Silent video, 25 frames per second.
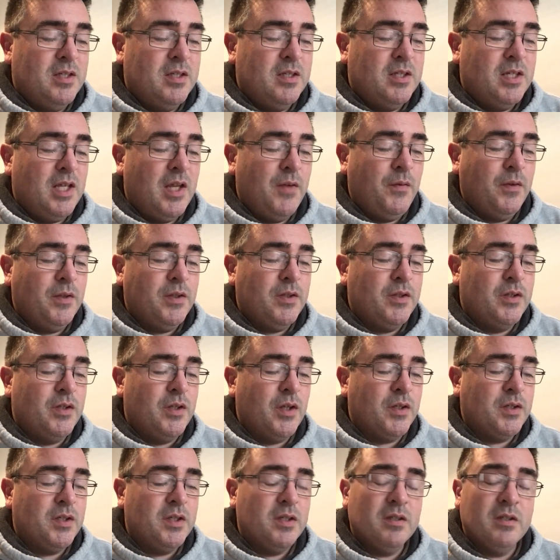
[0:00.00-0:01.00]
David
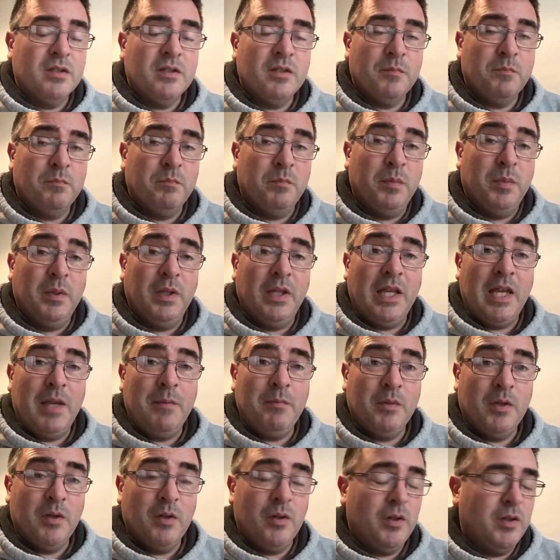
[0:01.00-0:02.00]
doesn't
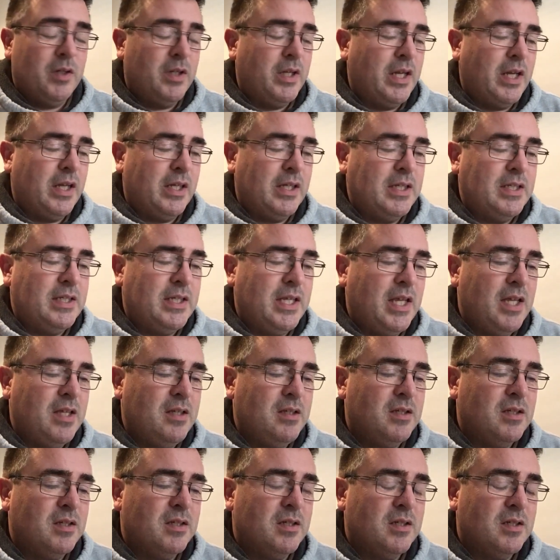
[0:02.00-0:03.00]
blame God at any
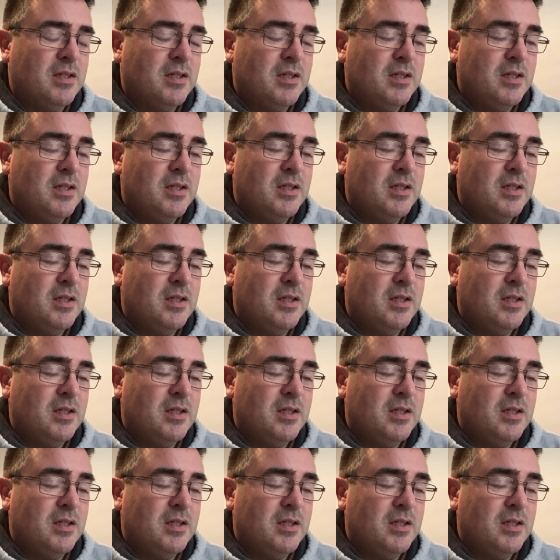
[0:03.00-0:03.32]
stage,